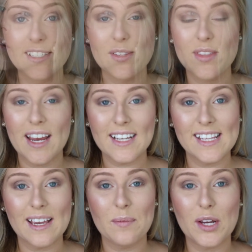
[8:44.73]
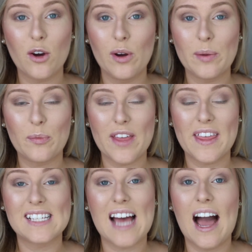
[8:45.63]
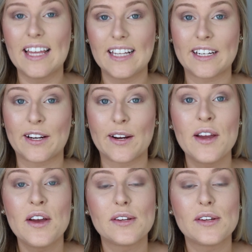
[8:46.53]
So the next thing I'm going to go in with is eyeliner.